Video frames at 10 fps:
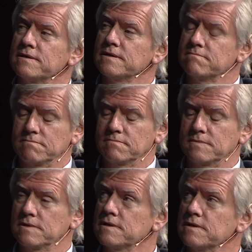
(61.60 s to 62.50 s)

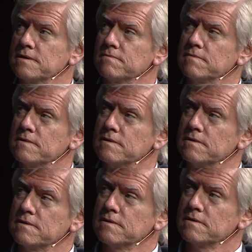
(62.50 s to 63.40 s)

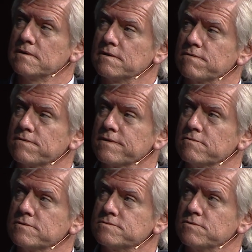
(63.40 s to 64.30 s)
I thought there
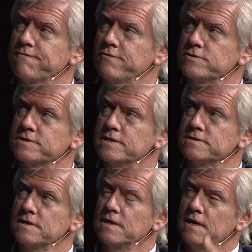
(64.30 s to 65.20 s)
was one first, yes.